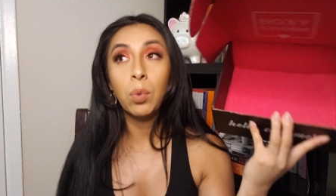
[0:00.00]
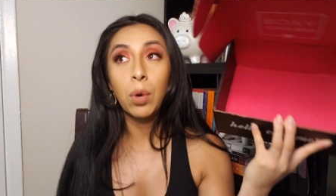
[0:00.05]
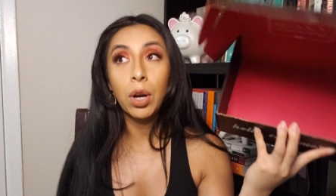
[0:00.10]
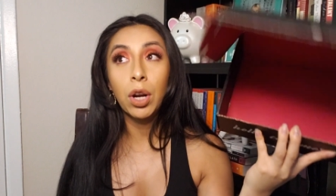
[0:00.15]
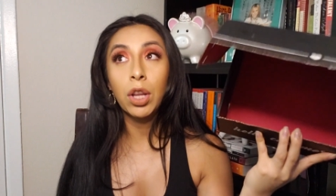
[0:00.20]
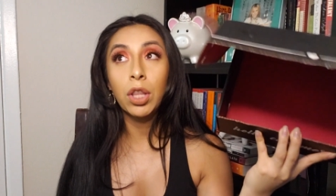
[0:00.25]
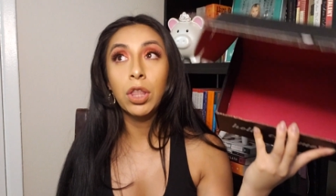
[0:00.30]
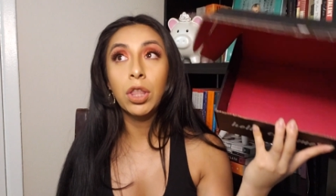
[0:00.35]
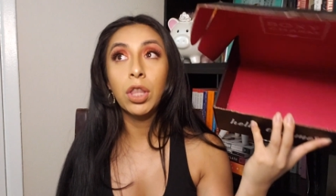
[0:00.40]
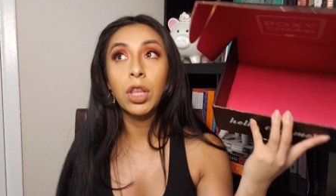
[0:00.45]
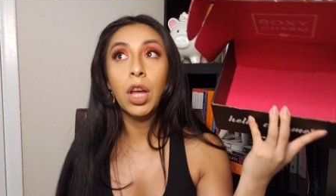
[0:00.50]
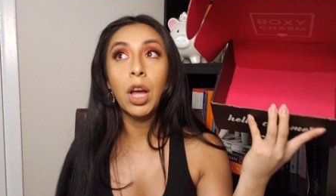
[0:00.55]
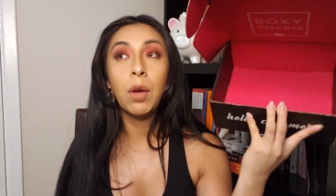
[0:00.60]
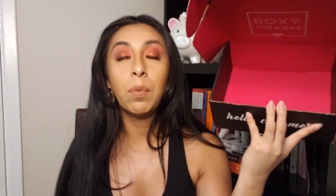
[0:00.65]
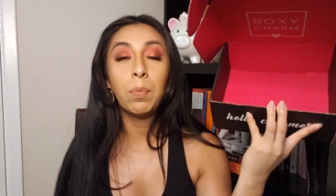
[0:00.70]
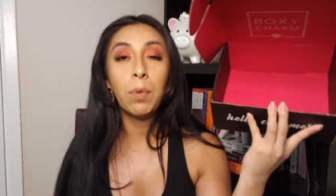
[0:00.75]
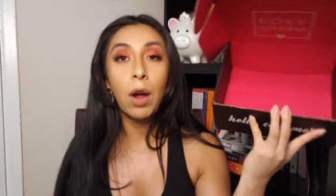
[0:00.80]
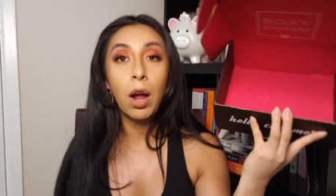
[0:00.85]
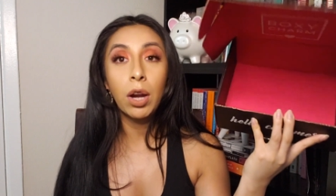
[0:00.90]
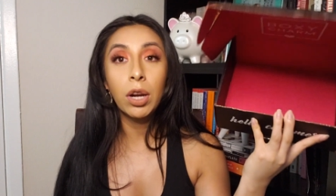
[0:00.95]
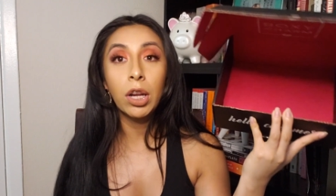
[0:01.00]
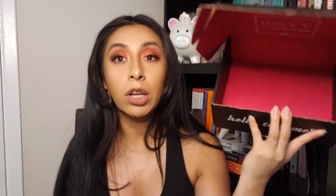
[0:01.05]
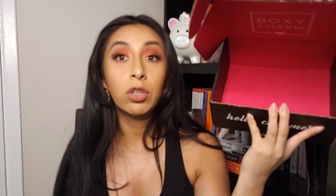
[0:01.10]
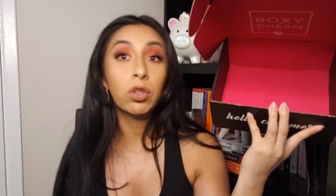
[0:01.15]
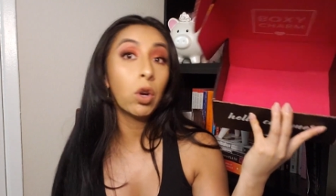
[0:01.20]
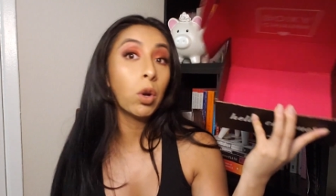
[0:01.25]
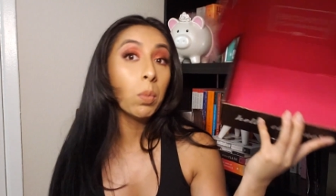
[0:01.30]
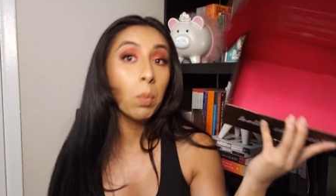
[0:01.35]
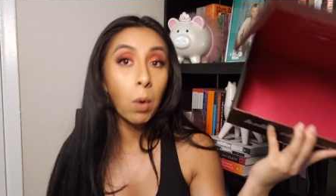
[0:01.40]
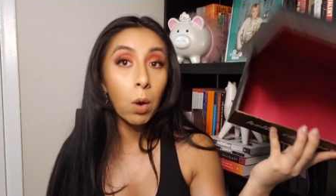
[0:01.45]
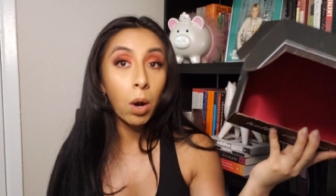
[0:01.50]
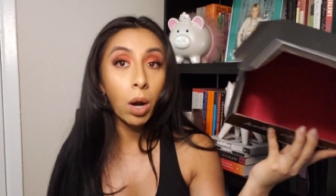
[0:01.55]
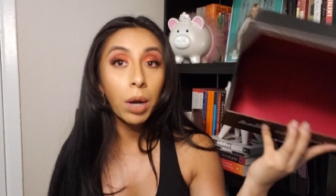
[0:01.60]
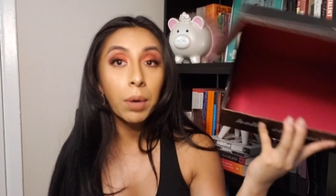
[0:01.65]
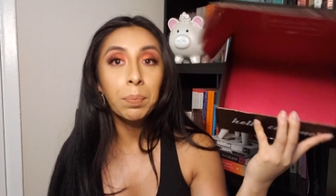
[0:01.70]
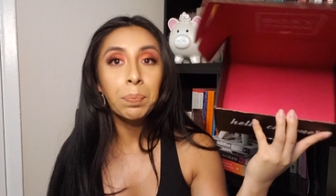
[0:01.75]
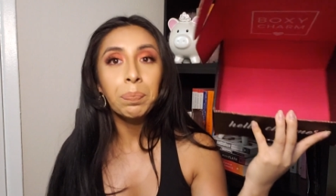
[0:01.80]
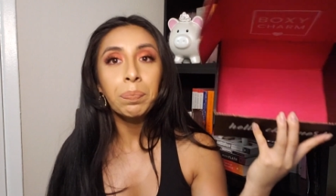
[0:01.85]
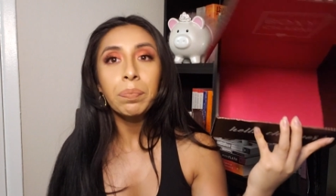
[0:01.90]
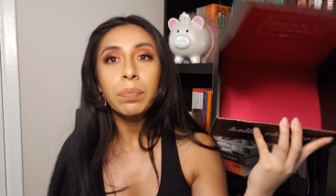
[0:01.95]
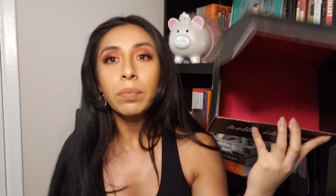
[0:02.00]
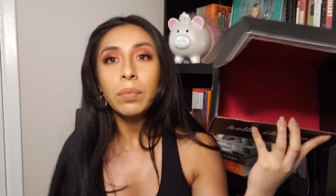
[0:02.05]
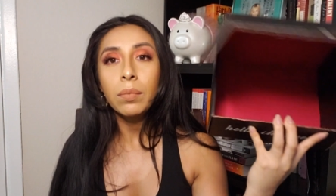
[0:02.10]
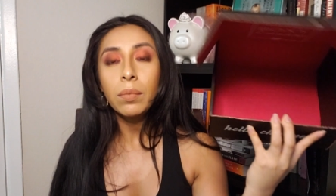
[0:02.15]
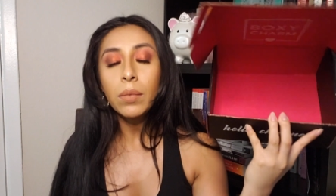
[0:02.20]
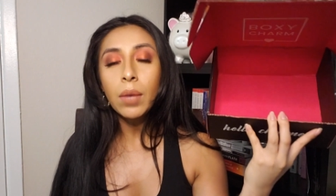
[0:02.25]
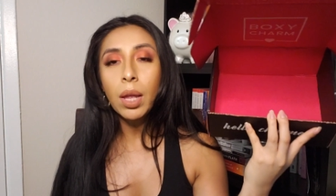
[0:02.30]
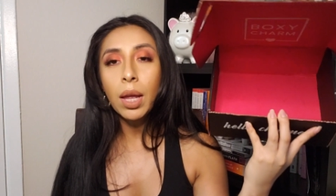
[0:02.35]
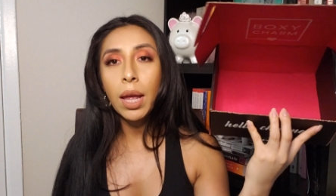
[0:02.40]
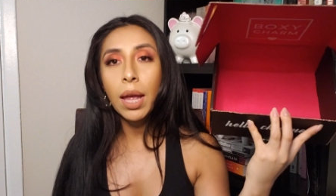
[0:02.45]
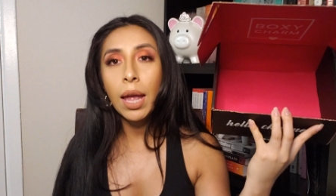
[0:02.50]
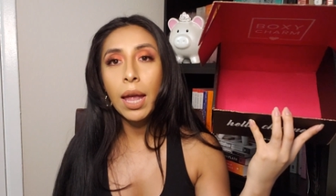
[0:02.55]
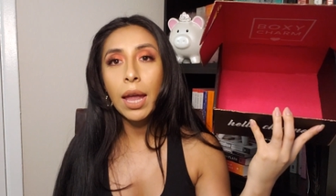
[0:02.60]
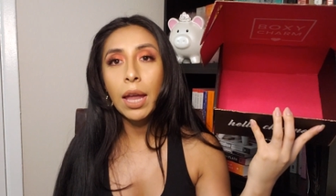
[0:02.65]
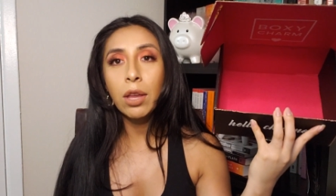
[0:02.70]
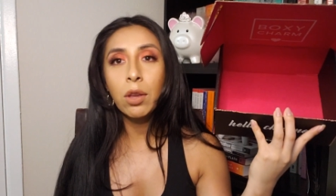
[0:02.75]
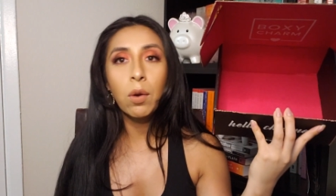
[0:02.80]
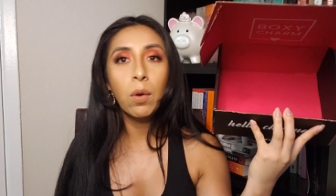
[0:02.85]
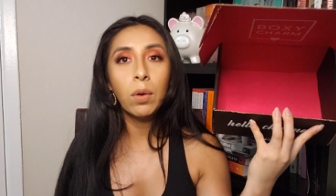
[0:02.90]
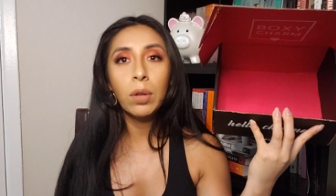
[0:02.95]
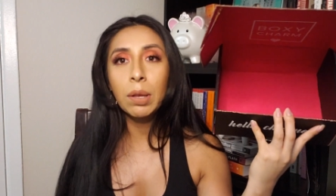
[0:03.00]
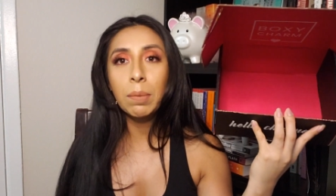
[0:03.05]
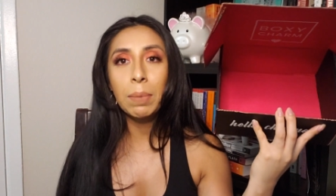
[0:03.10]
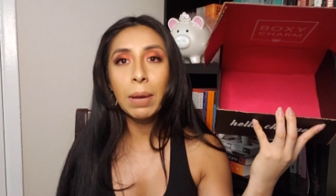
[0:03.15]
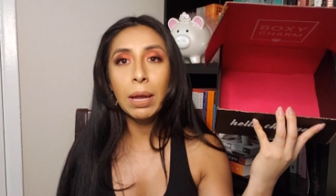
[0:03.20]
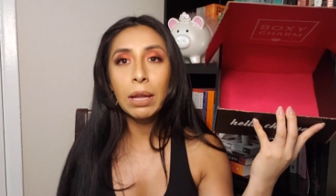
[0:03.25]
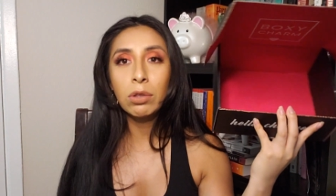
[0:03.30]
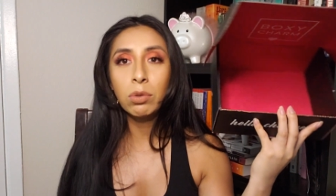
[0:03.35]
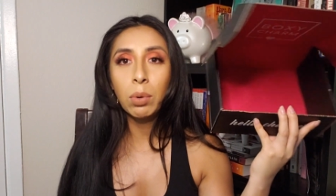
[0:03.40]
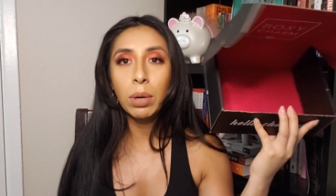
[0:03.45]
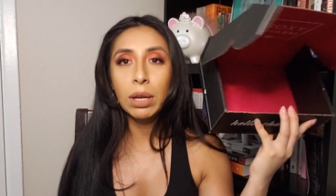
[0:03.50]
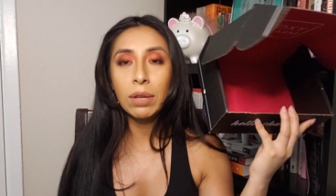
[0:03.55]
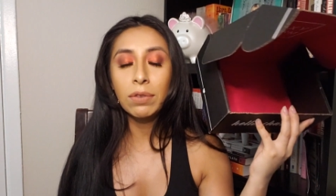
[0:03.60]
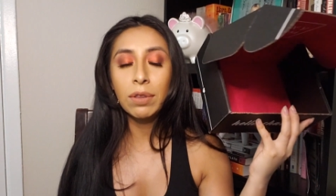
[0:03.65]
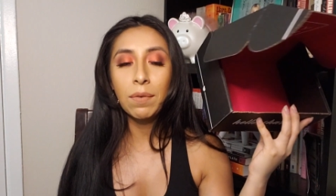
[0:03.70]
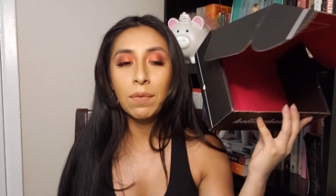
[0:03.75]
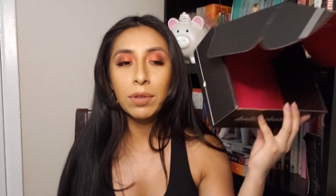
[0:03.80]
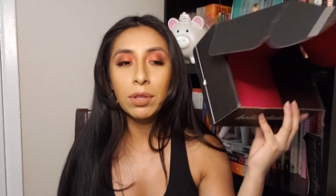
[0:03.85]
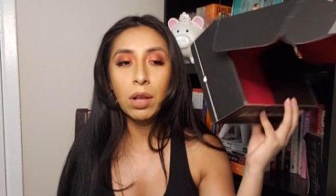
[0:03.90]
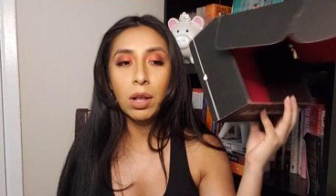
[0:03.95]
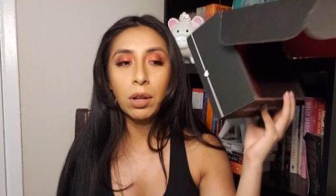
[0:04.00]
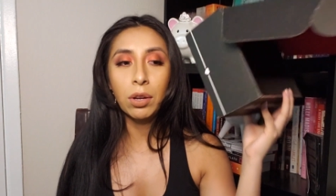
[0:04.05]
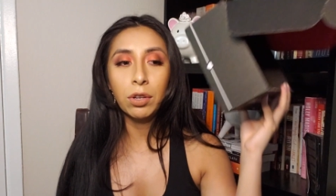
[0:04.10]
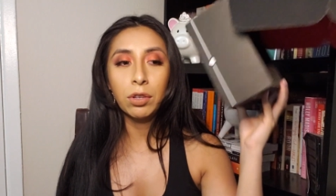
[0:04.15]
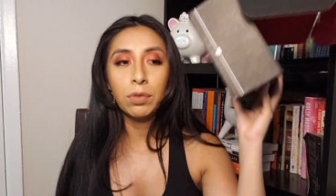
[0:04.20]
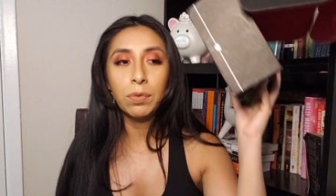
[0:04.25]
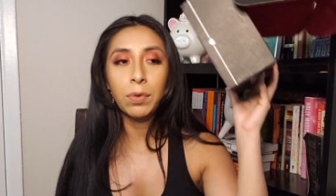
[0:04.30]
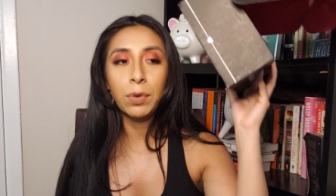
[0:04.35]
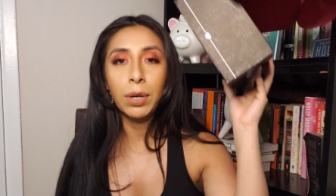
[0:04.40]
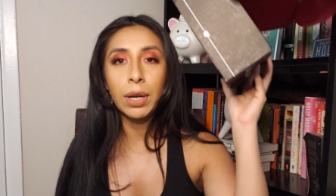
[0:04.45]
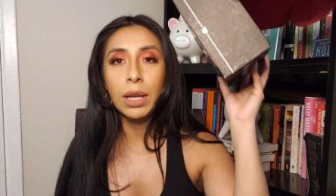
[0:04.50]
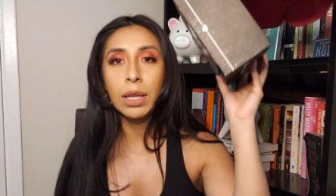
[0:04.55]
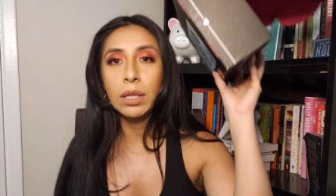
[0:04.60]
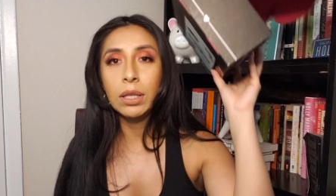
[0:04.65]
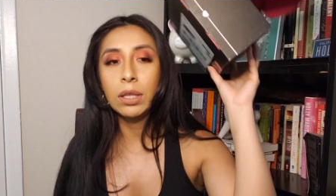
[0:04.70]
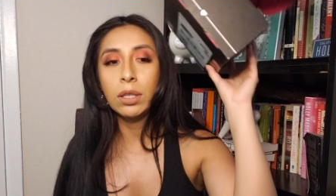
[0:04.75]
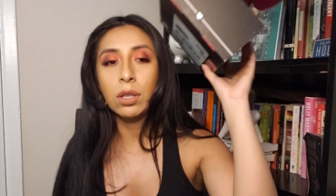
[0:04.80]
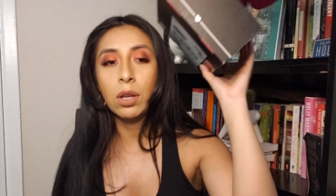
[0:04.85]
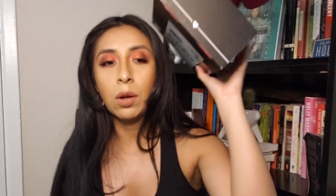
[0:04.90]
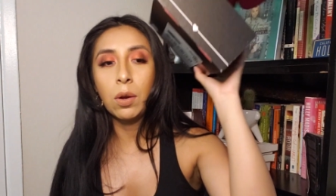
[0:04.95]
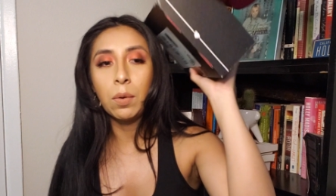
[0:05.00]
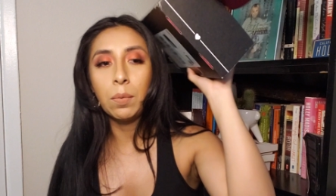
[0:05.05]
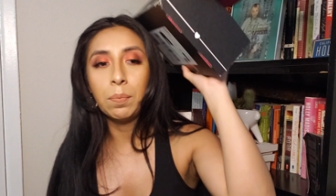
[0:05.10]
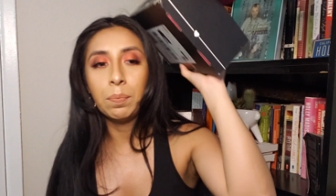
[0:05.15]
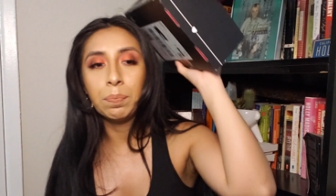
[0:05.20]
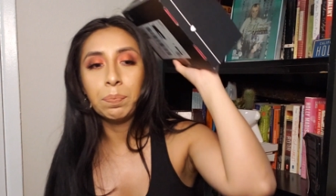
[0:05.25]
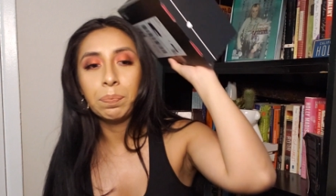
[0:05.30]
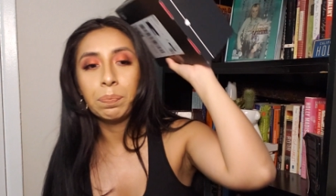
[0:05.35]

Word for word: worth of products or more, and you only pay $27 for it. So